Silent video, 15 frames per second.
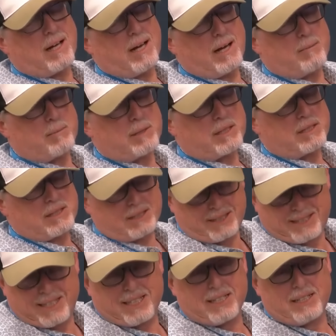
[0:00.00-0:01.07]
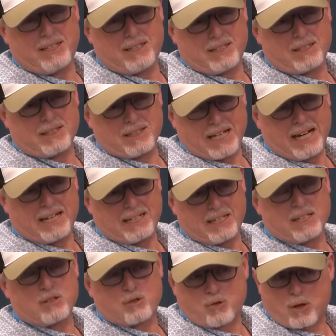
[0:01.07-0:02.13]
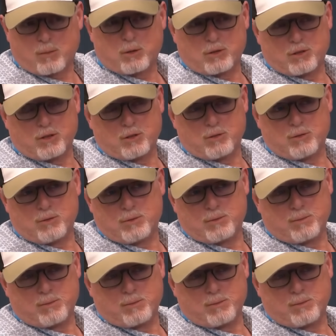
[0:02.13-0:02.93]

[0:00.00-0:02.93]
Emma did that troubled you,